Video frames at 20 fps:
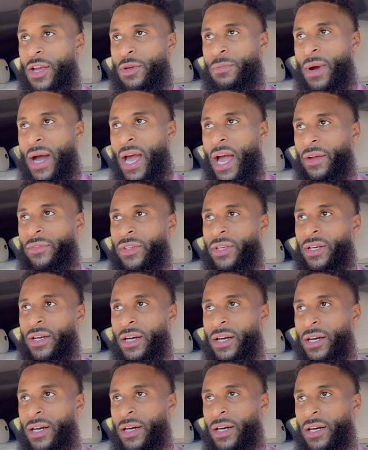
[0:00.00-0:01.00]
You might have to,
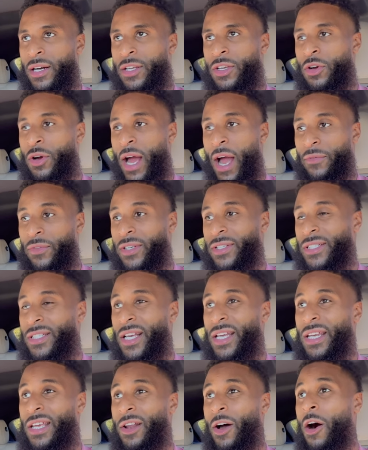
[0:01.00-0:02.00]
uh, you're gonna have to
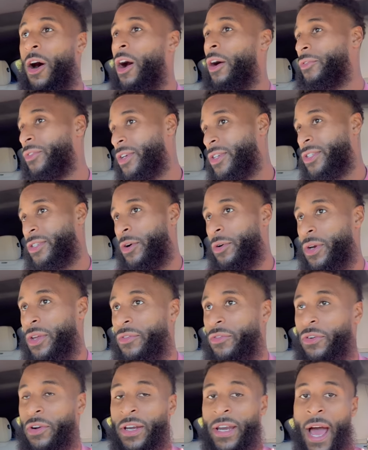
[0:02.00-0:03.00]
send it off to Sony
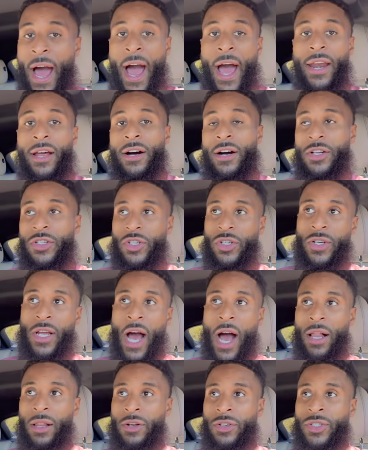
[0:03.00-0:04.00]
for
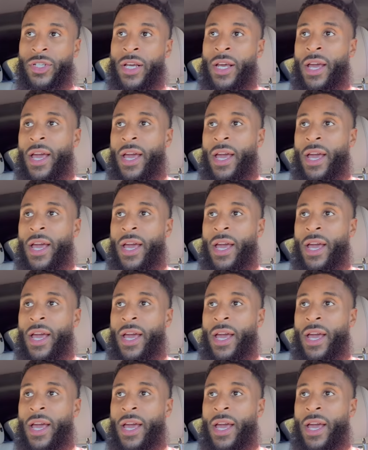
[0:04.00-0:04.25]
$900.